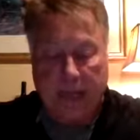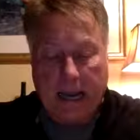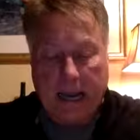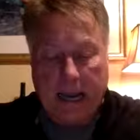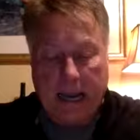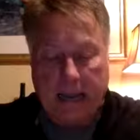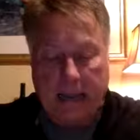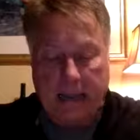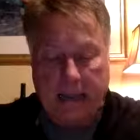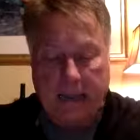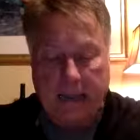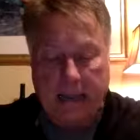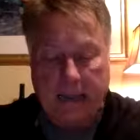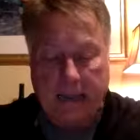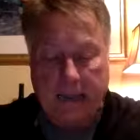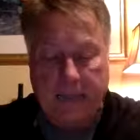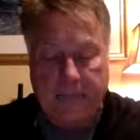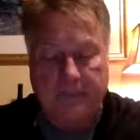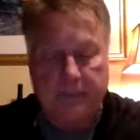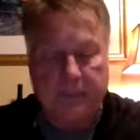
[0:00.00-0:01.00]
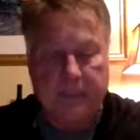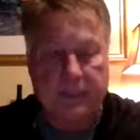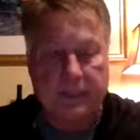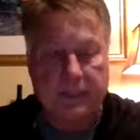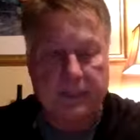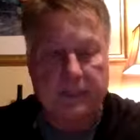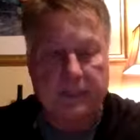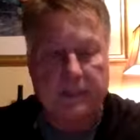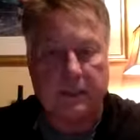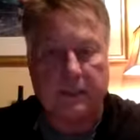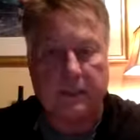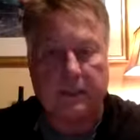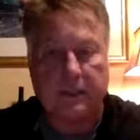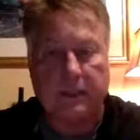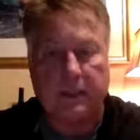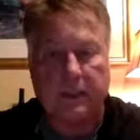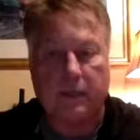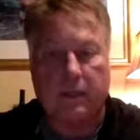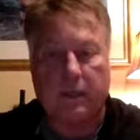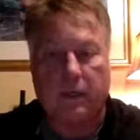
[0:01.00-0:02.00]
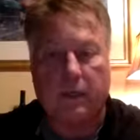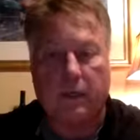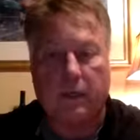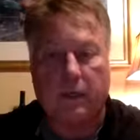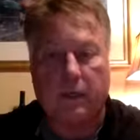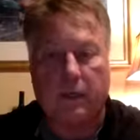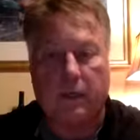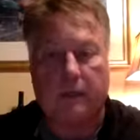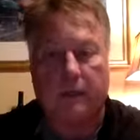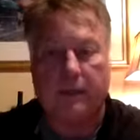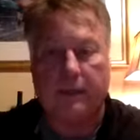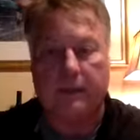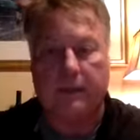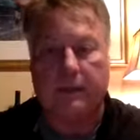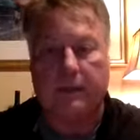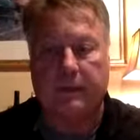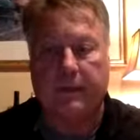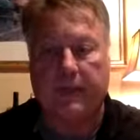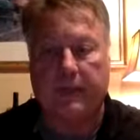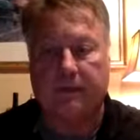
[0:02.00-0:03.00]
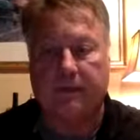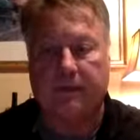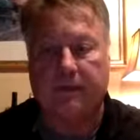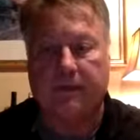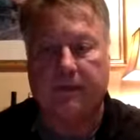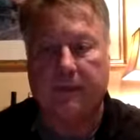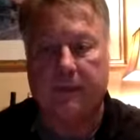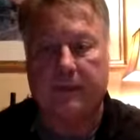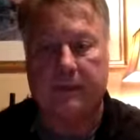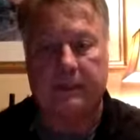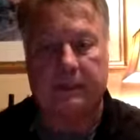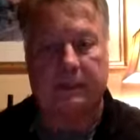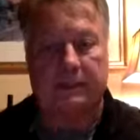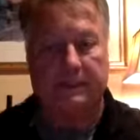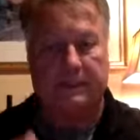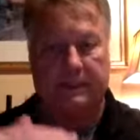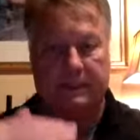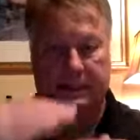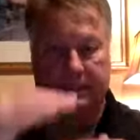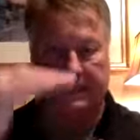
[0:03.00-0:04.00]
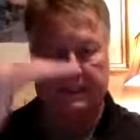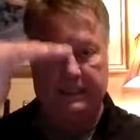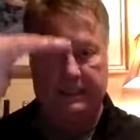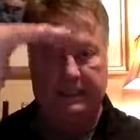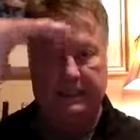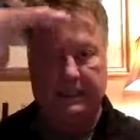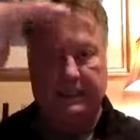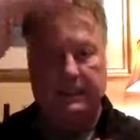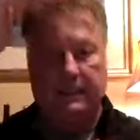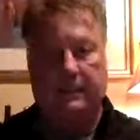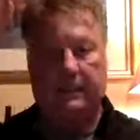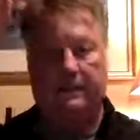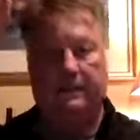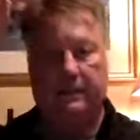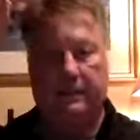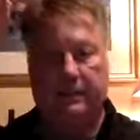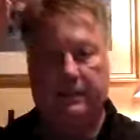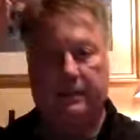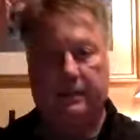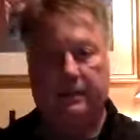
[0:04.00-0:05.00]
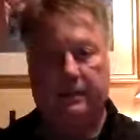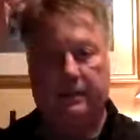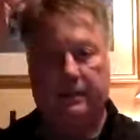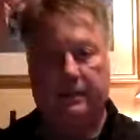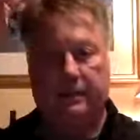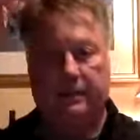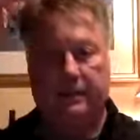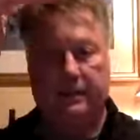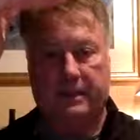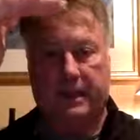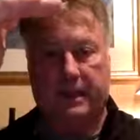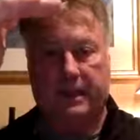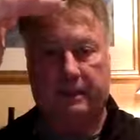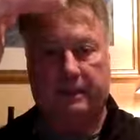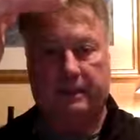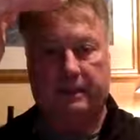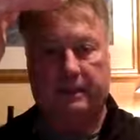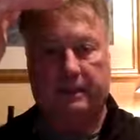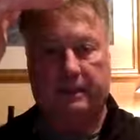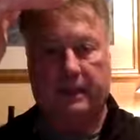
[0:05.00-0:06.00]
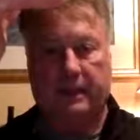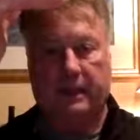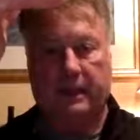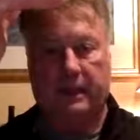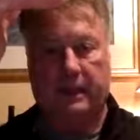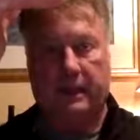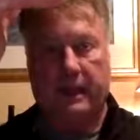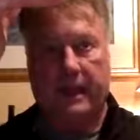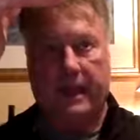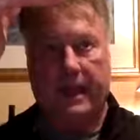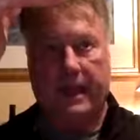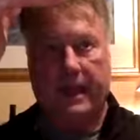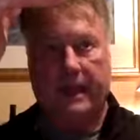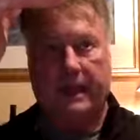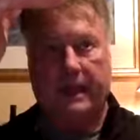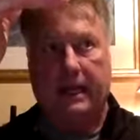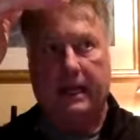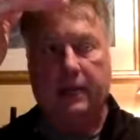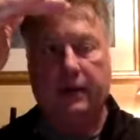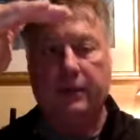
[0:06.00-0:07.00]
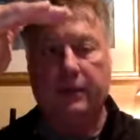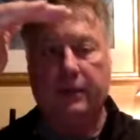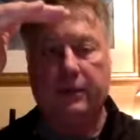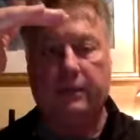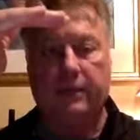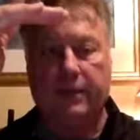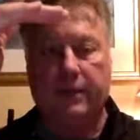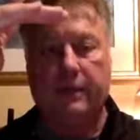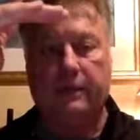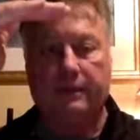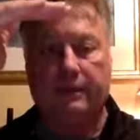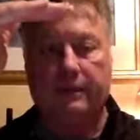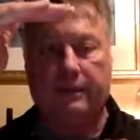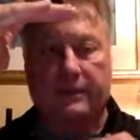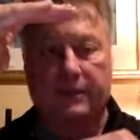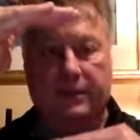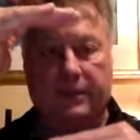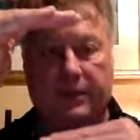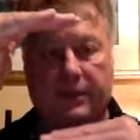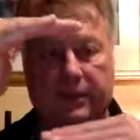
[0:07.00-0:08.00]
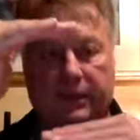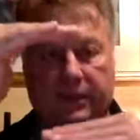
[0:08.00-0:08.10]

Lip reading: I think I mentioned our terroir. Remember, Napa Valley is 60 kilometers north to south. And our unique position